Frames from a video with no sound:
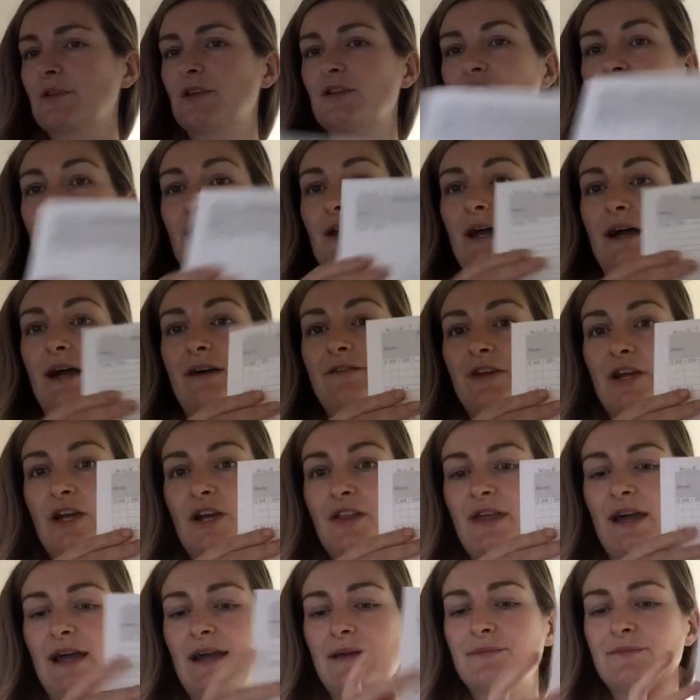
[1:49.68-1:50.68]
So have a go at
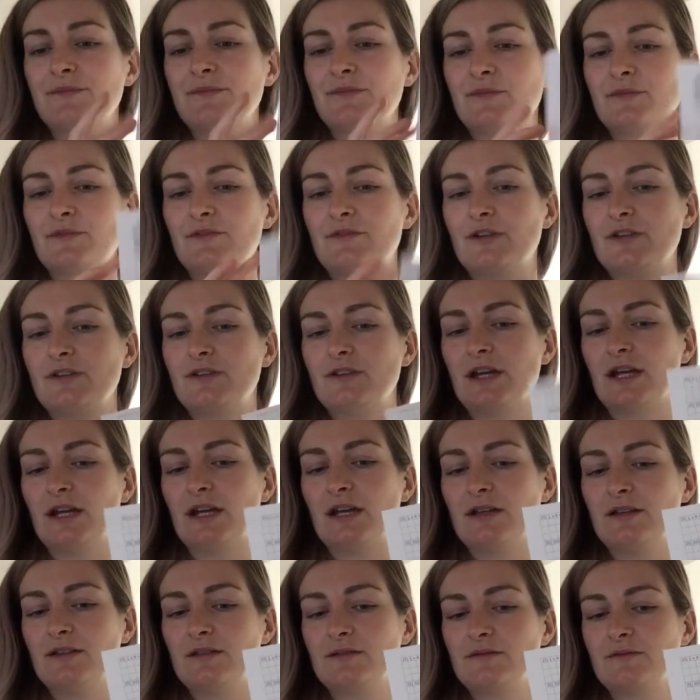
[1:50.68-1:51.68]
that.
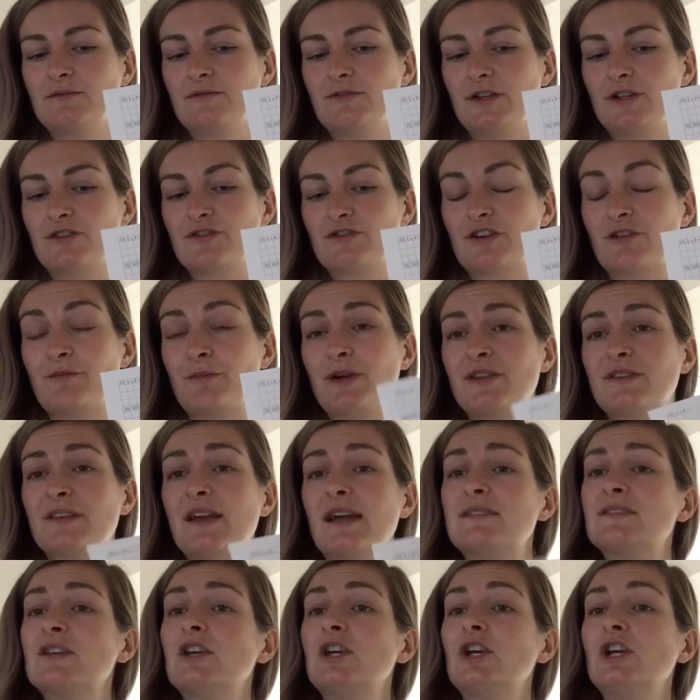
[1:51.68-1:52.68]
Photograph both
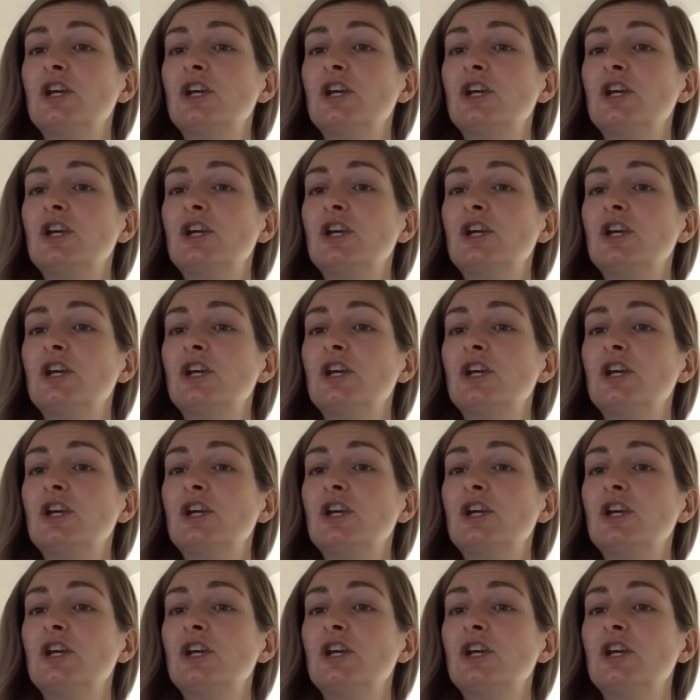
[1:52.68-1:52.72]
sides.